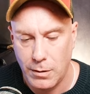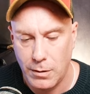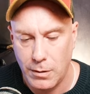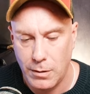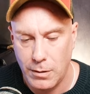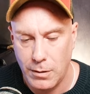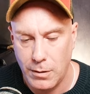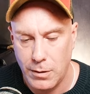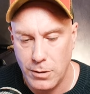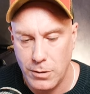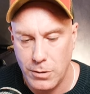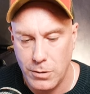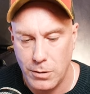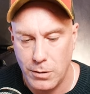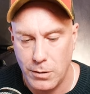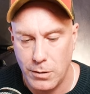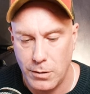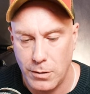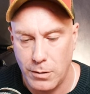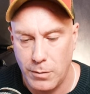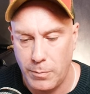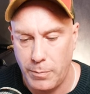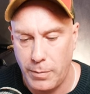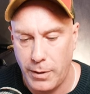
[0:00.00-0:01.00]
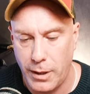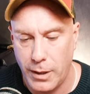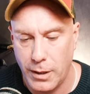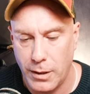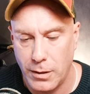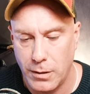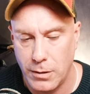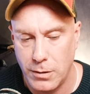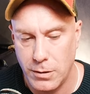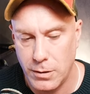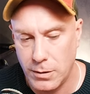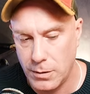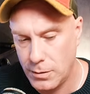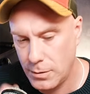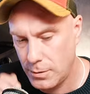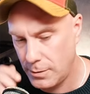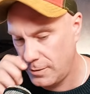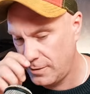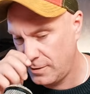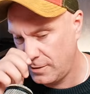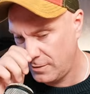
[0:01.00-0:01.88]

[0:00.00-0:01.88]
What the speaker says: Conditional packages.